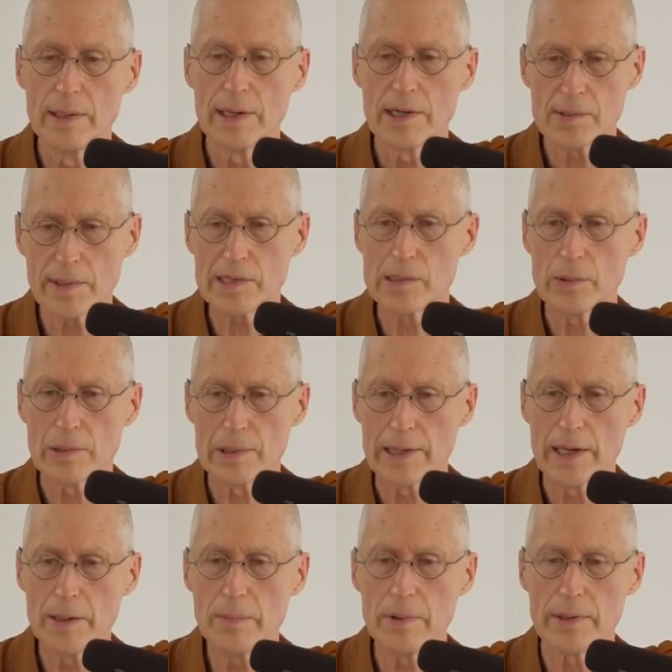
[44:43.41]
especially with
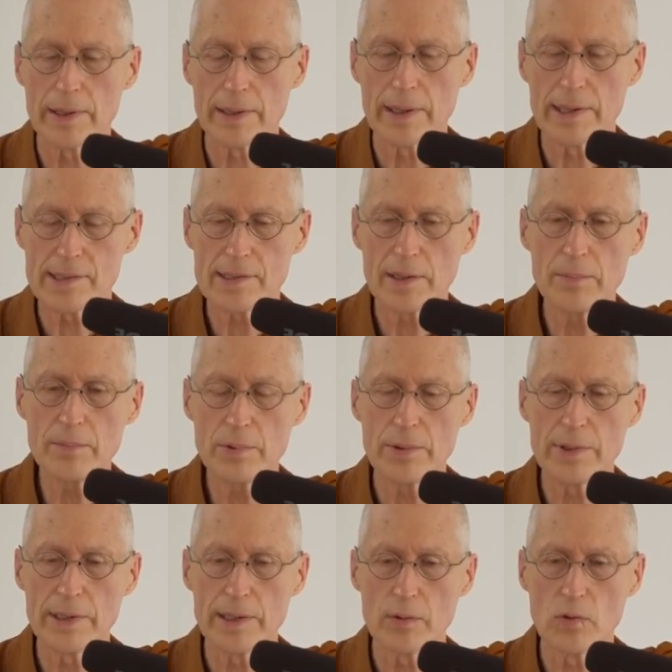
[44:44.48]
labeling, at some
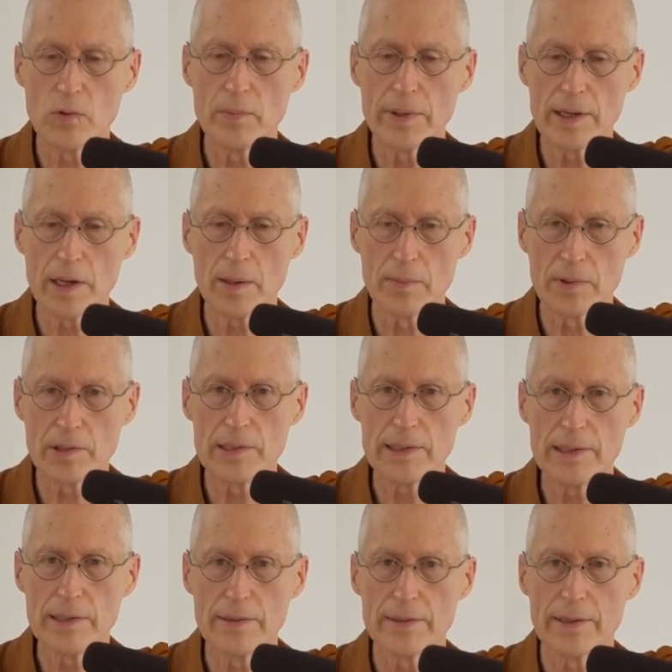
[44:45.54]
point it will become
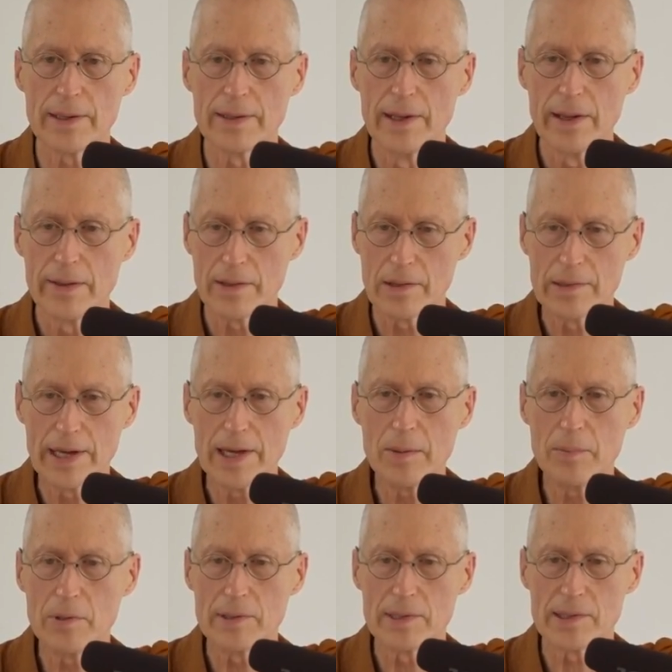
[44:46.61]
clear that the
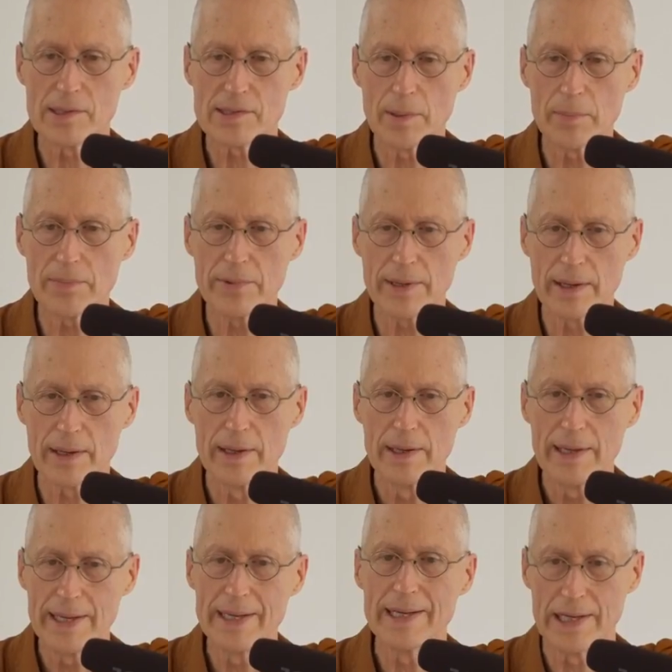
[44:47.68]
label is something
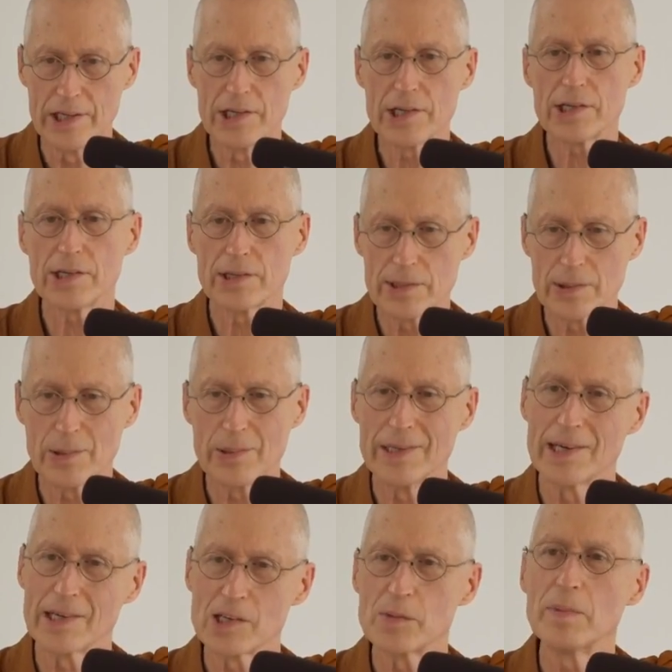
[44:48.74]
in addition to the
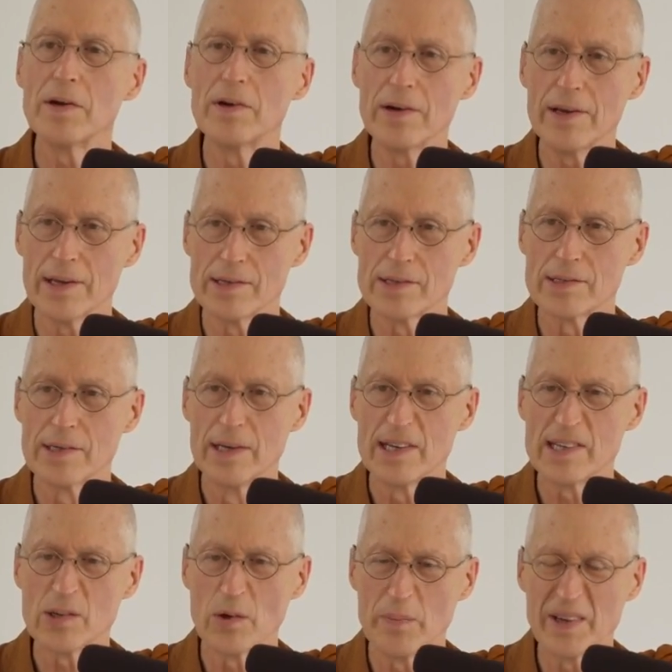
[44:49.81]
experience.
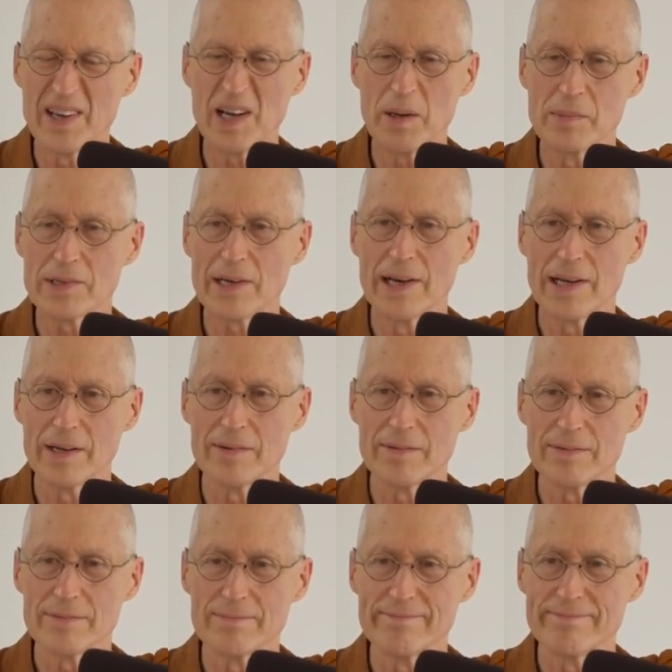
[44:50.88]
So it becomes kind of